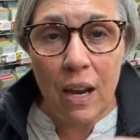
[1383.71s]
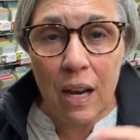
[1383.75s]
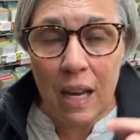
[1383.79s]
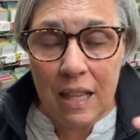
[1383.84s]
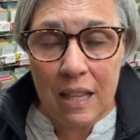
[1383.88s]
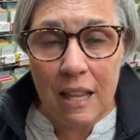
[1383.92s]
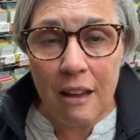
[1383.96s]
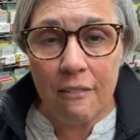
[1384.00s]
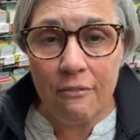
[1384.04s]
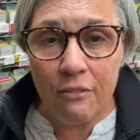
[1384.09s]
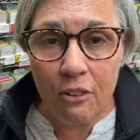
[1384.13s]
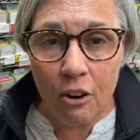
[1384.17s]
They
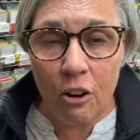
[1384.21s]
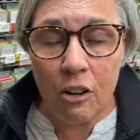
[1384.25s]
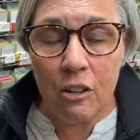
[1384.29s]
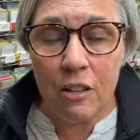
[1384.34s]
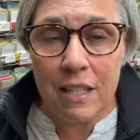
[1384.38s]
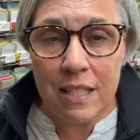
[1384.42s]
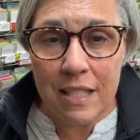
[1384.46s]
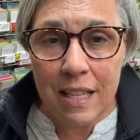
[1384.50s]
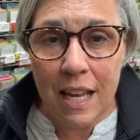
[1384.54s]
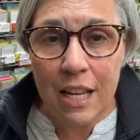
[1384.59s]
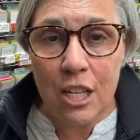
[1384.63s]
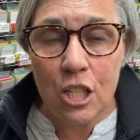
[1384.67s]
need that
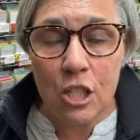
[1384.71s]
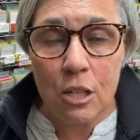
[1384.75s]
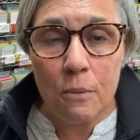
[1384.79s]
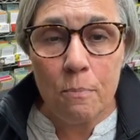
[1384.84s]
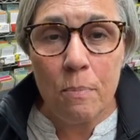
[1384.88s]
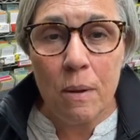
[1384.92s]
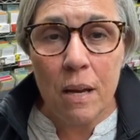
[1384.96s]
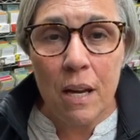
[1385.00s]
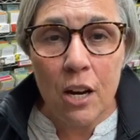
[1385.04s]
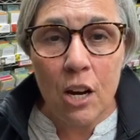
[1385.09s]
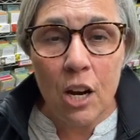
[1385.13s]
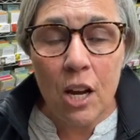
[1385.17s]

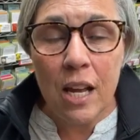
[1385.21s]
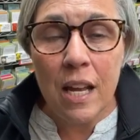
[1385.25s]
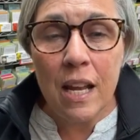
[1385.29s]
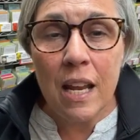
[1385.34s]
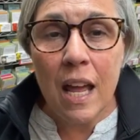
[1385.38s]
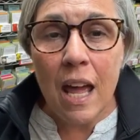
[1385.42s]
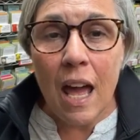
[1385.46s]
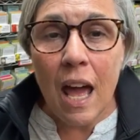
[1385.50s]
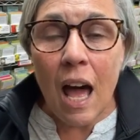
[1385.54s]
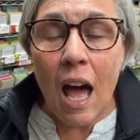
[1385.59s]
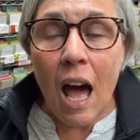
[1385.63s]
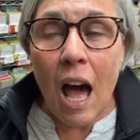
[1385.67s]
vernalization
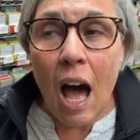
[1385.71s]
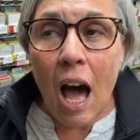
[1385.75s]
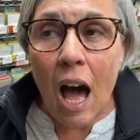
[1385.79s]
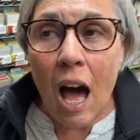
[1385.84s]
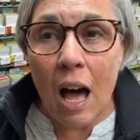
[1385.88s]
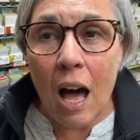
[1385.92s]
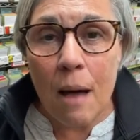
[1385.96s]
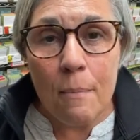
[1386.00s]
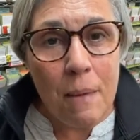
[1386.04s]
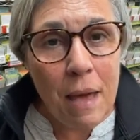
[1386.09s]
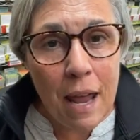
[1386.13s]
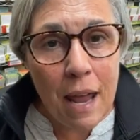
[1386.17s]
period.
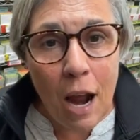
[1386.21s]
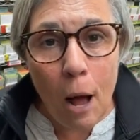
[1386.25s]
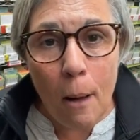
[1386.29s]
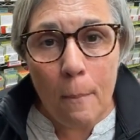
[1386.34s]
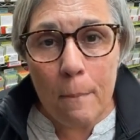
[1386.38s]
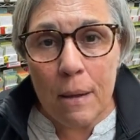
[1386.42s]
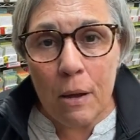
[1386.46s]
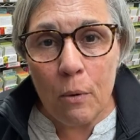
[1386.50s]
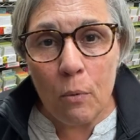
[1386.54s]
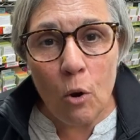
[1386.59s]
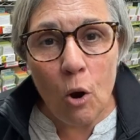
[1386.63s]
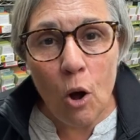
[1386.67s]
Um, and
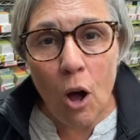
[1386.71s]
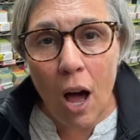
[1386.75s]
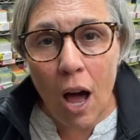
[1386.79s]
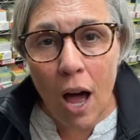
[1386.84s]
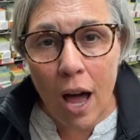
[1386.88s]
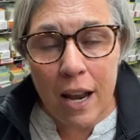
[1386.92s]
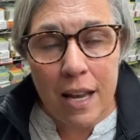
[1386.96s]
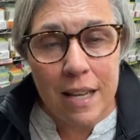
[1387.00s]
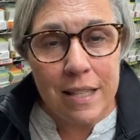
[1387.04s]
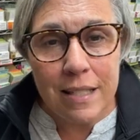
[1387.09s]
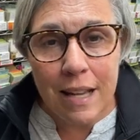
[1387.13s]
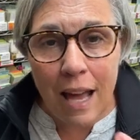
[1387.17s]
I'll be real
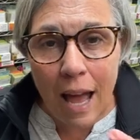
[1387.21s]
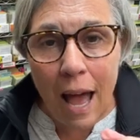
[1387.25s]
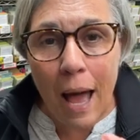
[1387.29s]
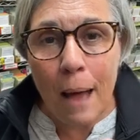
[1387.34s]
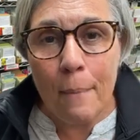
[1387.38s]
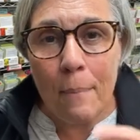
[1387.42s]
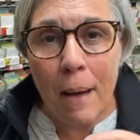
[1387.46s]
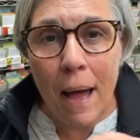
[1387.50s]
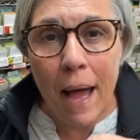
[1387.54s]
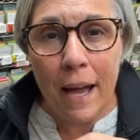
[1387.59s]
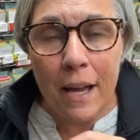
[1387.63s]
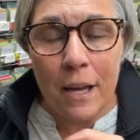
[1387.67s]
honest,
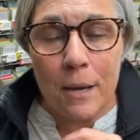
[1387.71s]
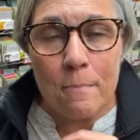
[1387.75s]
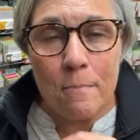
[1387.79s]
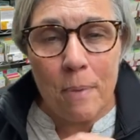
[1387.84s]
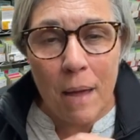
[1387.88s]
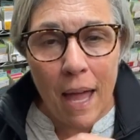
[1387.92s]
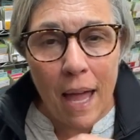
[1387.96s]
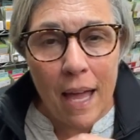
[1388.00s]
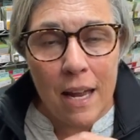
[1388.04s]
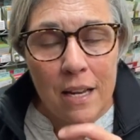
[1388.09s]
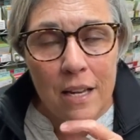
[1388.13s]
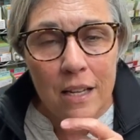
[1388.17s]
I buy
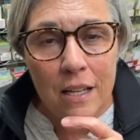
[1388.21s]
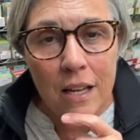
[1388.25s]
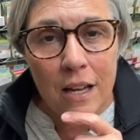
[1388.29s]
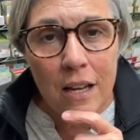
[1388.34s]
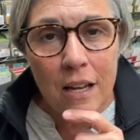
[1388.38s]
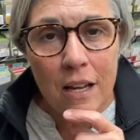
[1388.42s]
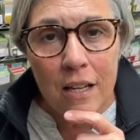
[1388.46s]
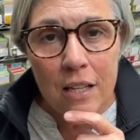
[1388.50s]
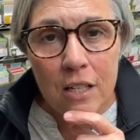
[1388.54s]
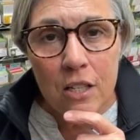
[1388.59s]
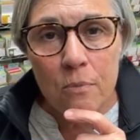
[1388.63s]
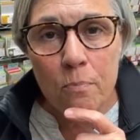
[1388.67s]

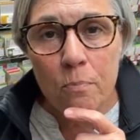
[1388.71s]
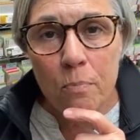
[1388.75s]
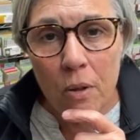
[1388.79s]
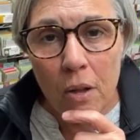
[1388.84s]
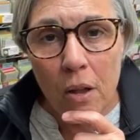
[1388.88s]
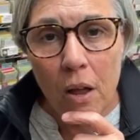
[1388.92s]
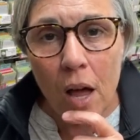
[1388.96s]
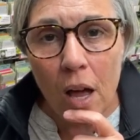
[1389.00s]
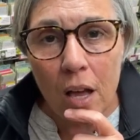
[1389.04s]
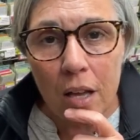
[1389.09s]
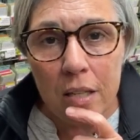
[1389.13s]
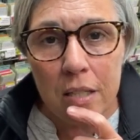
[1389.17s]
Campanula
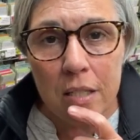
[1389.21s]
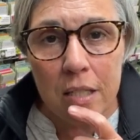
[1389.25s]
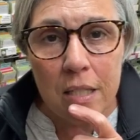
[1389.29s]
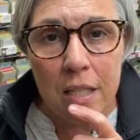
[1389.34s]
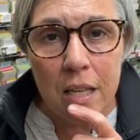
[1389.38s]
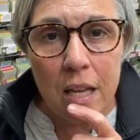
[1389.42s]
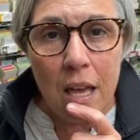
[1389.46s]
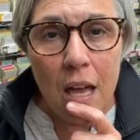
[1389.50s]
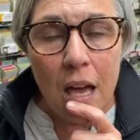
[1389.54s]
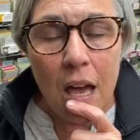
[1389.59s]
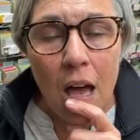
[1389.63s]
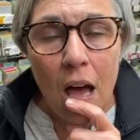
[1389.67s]

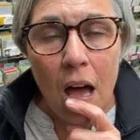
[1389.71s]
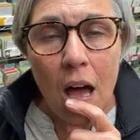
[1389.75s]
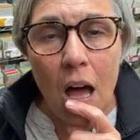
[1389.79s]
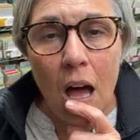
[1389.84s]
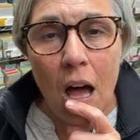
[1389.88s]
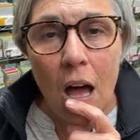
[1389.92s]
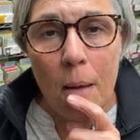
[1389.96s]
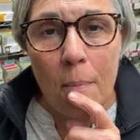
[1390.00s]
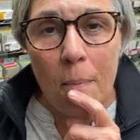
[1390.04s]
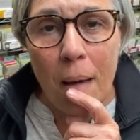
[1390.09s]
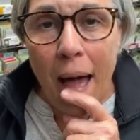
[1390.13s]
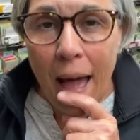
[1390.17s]
plugs.
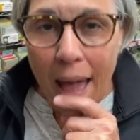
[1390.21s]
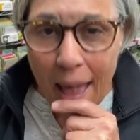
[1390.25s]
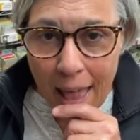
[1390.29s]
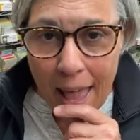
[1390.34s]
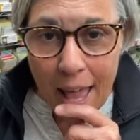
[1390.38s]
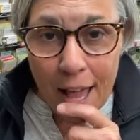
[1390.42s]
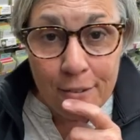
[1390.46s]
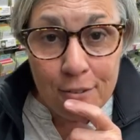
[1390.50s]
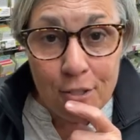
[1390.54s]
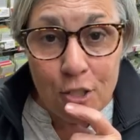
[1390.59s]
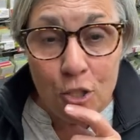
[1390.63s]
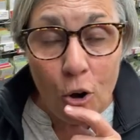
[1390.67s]
Um, I
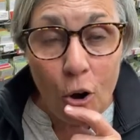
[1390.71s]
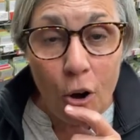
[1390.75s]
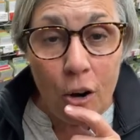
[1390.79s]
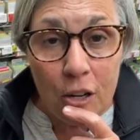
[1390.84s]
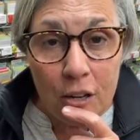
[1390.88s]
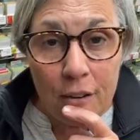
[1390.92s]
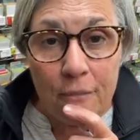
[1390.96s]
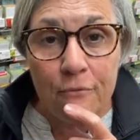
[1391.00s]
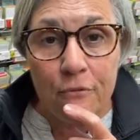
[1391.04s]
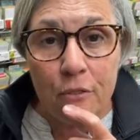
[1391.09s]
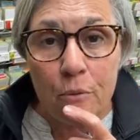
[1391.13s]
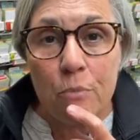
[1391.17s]
have
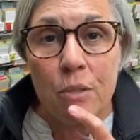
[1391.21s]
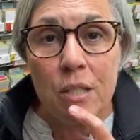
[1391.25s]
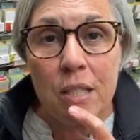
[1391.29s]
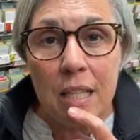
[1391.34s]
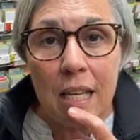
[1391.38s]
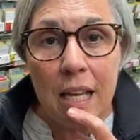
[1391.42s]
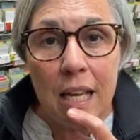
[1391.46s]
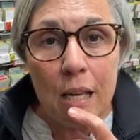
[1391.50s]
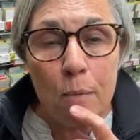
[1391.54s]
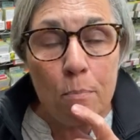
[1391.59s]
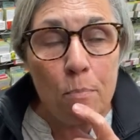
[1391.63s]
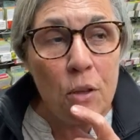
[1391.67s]
started them from
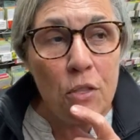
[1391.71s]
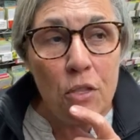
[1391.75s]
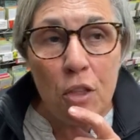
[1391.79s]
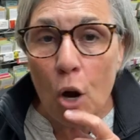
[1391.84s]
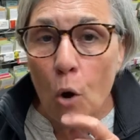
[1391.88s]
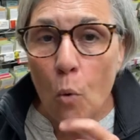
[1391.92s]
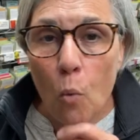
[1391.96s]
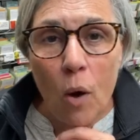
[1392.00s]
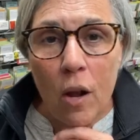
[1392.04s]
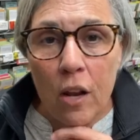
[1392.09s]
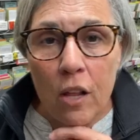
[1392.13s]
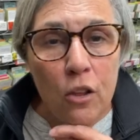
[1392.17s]
seed, but
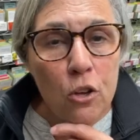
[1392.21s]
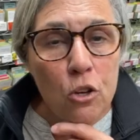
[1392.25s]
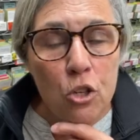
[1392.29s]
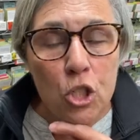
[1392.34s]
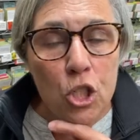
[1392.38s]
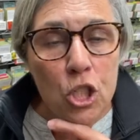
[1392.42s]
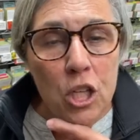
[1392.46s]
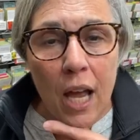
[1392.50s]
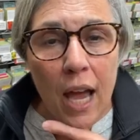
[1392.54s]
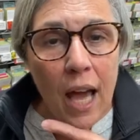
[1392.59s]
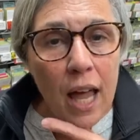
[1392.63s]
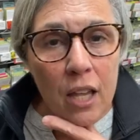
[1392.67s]
they're one of
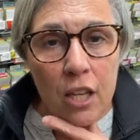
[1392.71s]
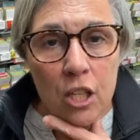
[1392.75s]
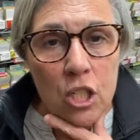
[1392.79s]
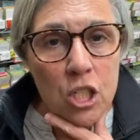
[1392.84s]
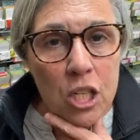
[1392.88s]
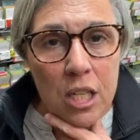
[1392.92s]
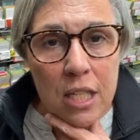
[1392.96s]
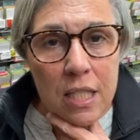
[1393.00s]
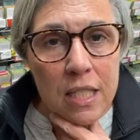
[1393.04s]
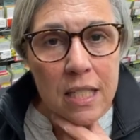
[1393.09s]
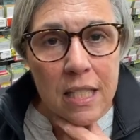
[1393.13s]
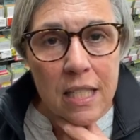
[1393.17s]
those
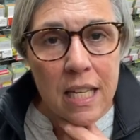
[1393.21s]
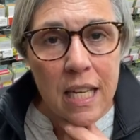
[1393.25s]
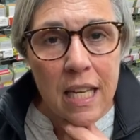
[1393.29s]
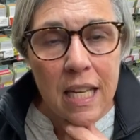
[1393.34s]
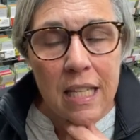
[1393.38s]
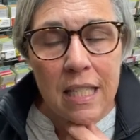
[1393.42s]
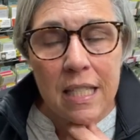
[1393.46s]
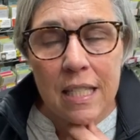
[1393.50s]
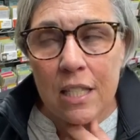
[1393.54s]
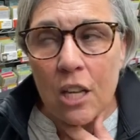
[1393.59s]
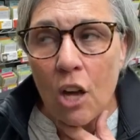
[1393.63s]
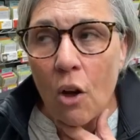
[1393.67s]
challenging
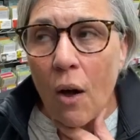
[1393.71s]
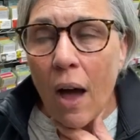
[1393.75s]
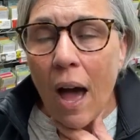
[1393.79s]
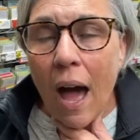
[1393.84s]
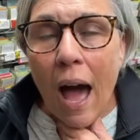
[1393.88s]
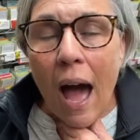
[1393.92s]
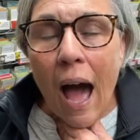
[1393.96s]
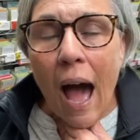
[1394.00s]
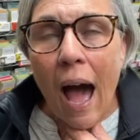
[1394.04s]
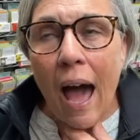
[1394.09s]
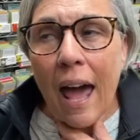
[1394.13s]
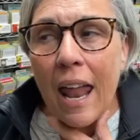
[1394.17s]
seeds. So
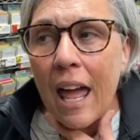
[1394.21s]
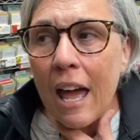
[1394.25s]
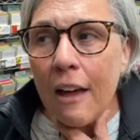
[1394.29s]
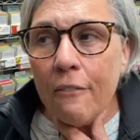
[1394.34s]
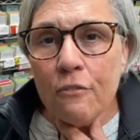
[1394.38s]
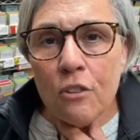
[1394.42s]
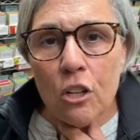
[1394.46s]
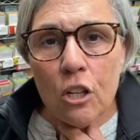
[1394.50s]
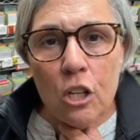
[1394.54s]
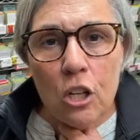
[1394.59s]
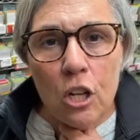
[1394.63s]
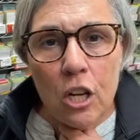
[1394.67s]
I
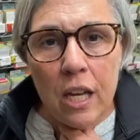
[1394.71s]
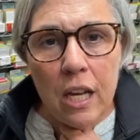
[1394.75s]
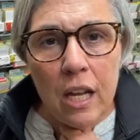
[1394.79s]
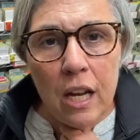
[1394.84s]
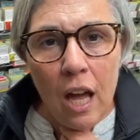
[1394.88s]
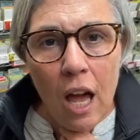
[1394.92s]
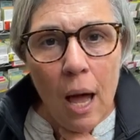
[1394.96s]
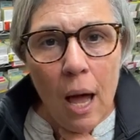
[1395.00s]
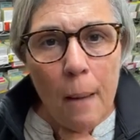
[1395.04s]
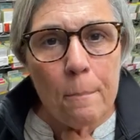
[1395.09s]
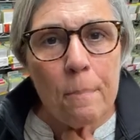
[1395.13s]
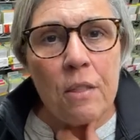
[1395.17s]
have to look
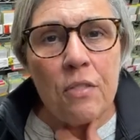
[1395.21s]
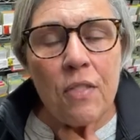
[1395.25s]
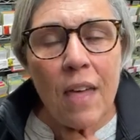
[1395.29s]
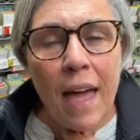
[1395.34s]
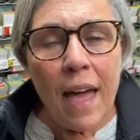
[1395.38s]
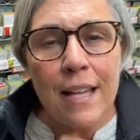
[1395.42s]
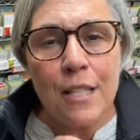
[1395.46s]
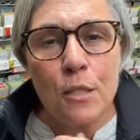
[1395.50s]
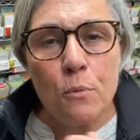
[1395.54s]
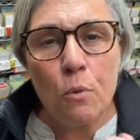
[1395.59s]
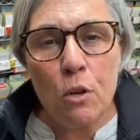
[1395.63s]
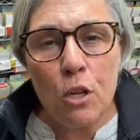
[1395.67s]
it up,
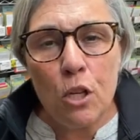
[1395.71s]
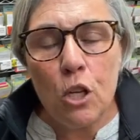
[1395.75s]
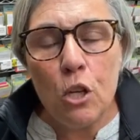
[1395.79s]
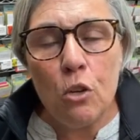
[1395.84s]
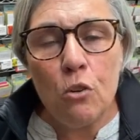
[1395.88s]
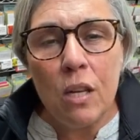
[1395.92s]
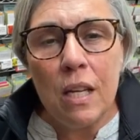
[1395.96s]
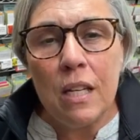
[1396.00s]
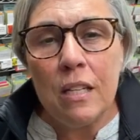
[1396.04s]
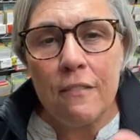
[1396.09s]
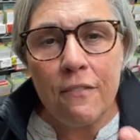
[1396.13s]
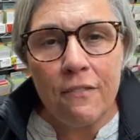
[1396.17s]
but that's what
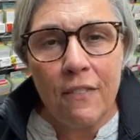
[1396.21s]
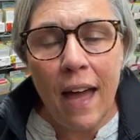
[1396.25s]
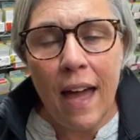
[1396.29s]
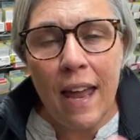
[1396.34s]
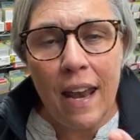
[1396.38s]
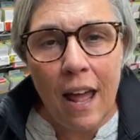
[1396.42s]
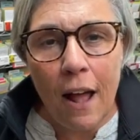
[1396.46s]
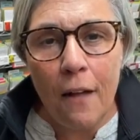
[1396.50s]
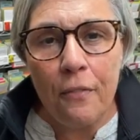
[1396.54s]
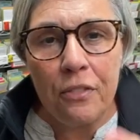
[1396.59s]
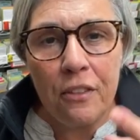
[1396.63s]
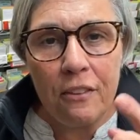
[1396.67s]
you need to
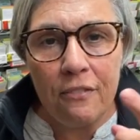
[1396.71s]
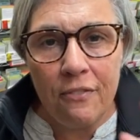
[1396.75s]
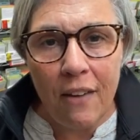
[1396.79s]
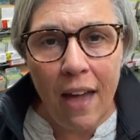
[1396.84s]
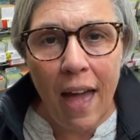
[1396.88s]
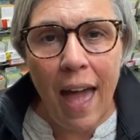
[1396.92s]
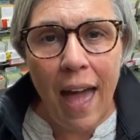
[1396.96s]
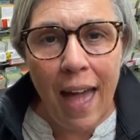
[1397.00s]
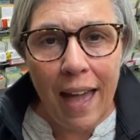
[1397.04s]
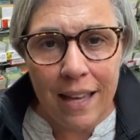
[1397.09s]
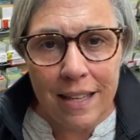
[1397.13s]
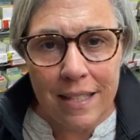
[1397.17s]
find out the
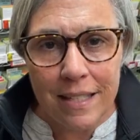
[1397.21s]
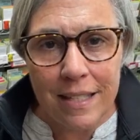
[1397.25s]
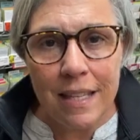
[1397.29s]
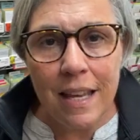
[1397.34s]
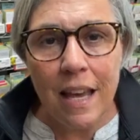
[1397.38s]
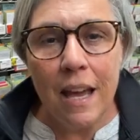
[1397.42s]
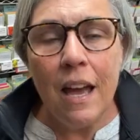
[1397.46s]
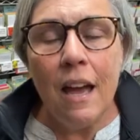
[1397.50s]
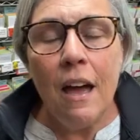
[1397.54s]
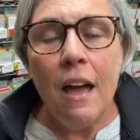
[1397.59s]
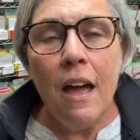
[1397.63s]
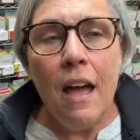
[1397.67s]

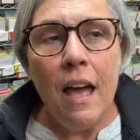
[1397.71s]
facts.